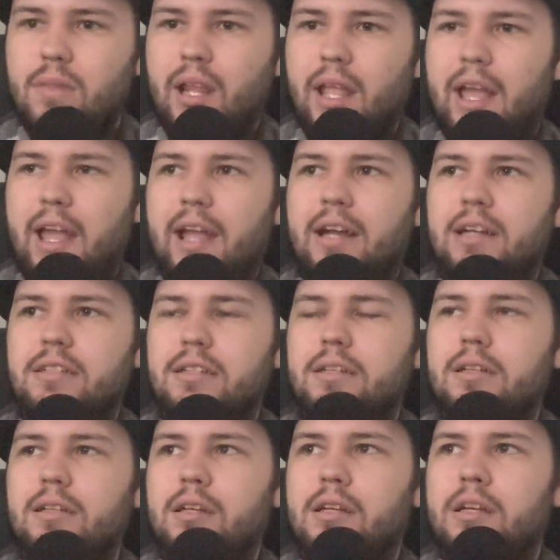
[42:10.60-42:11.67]
And
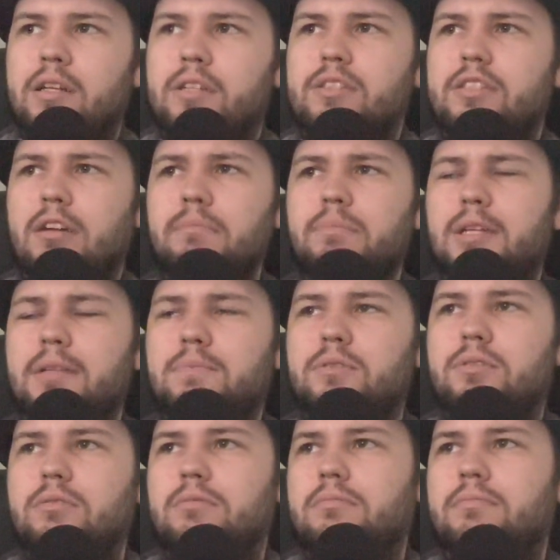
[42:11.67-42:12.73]
some
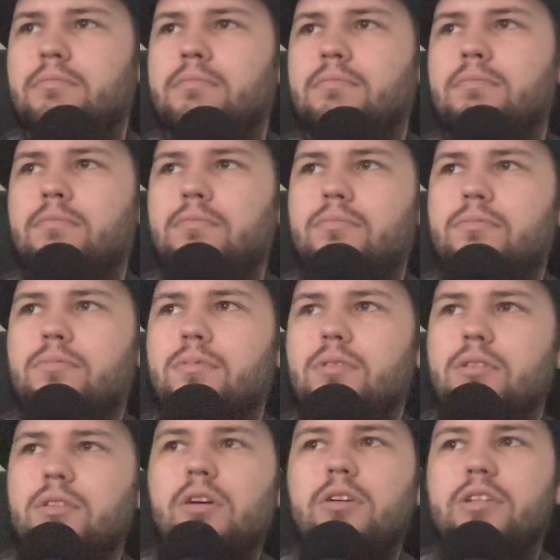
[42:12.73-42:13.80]
people
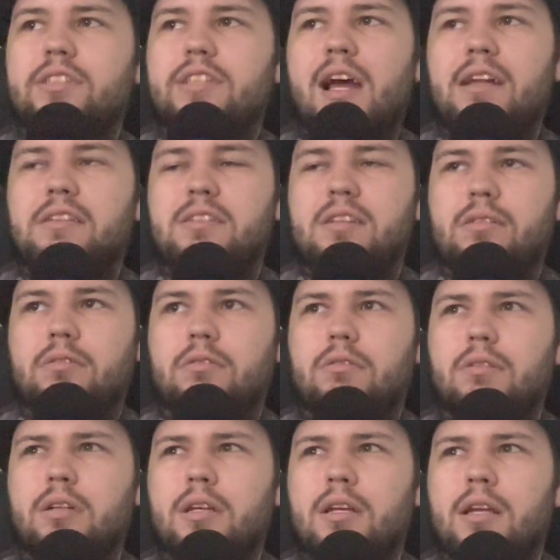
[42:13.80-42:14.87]
notice that too.
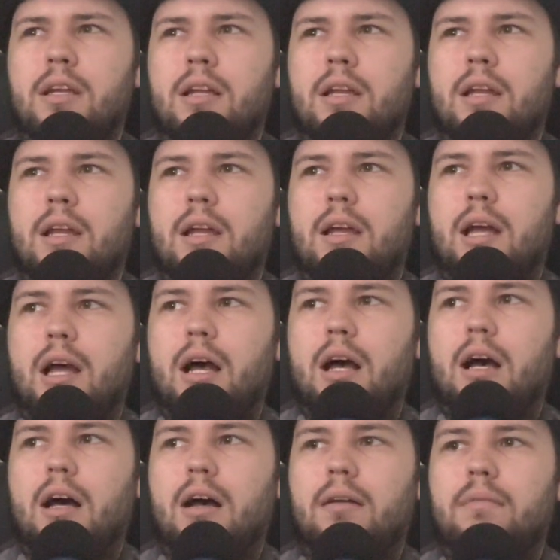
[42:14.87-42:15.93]

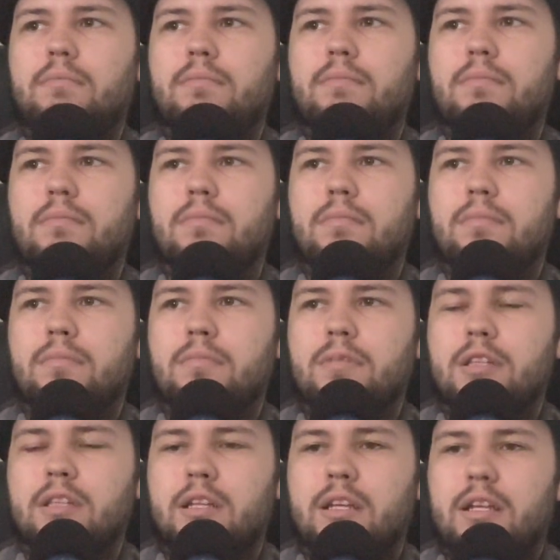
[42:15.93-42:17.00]
And
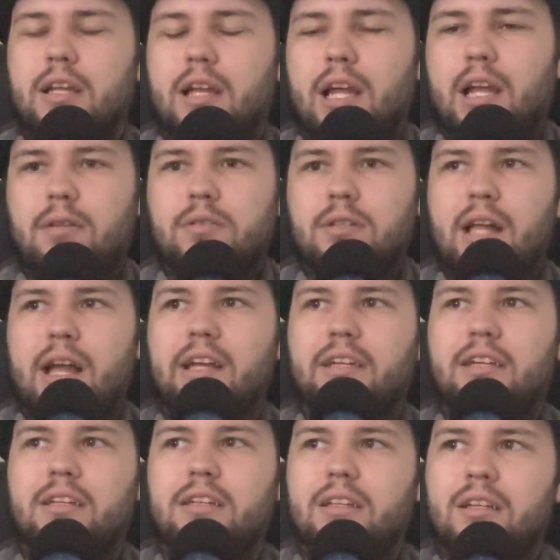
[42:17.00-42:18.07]
we're like,
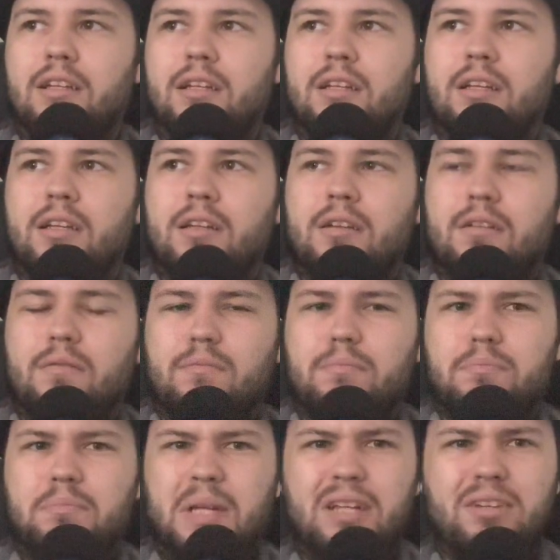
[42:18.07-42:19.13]

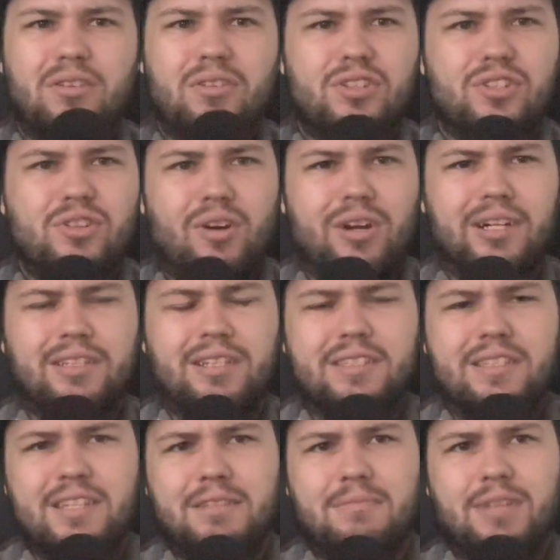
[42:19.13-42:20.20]
Peter's starting to
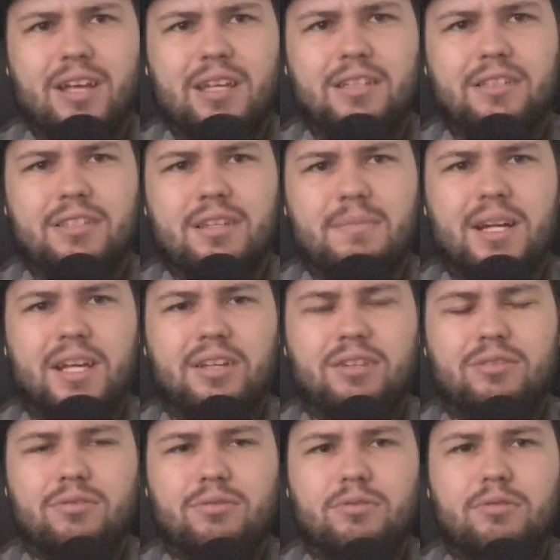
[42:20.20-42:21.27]
seem like somebody
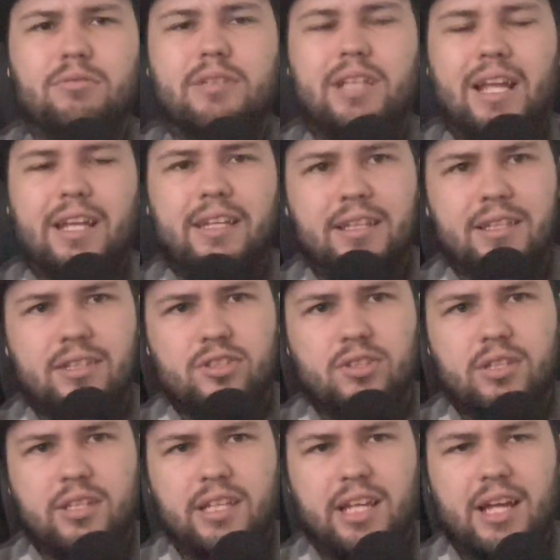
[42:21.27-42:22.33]
who they
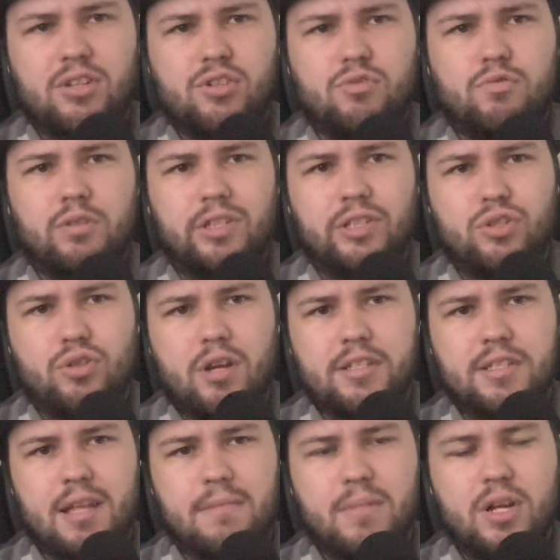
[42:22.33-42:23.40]
can't really
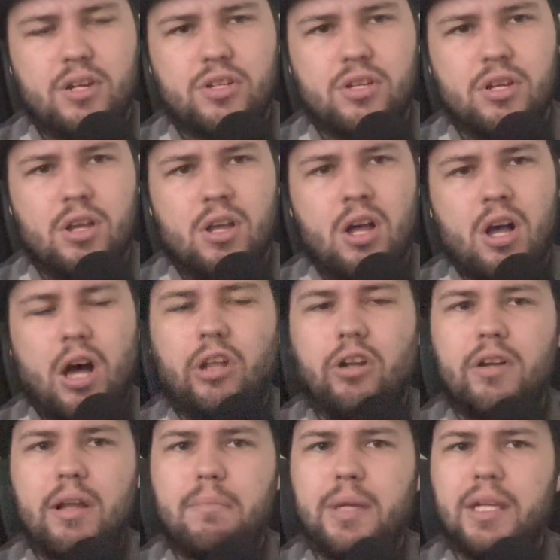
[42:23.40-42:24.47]
trust that much. Other
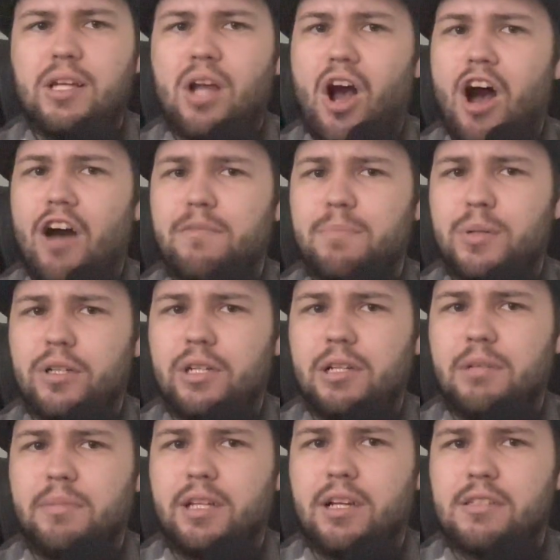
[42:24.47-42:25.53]
than being
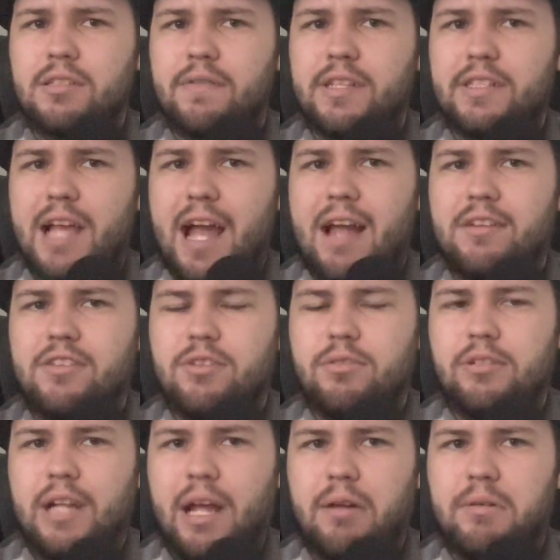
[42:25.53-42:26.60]
off-putting because of his attitude
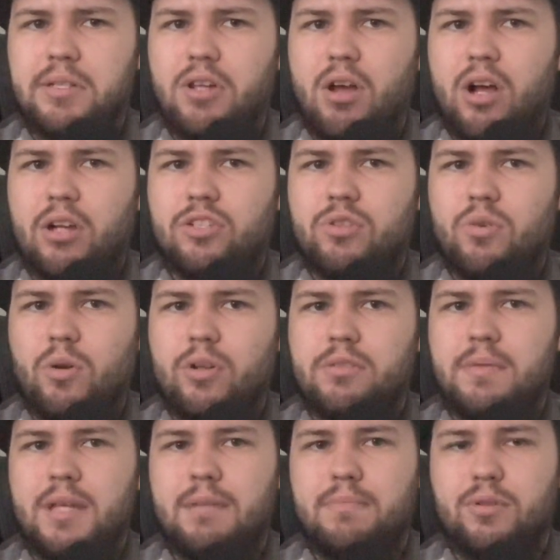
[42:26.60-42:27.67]
and how he talks towards
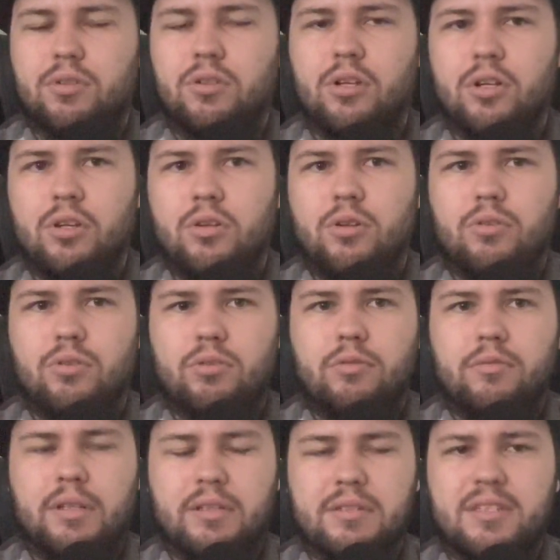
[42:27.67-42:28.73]
people
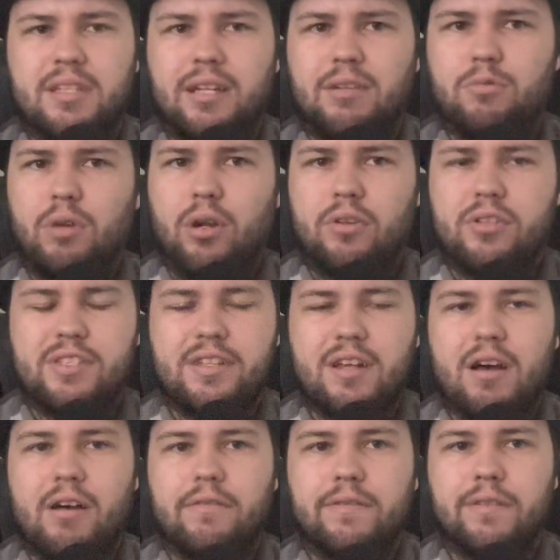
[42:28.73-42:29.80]
and saying weird
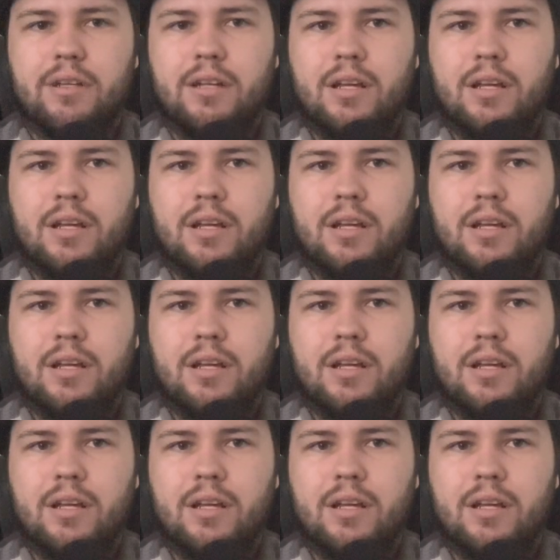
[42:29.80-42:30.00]
stuff.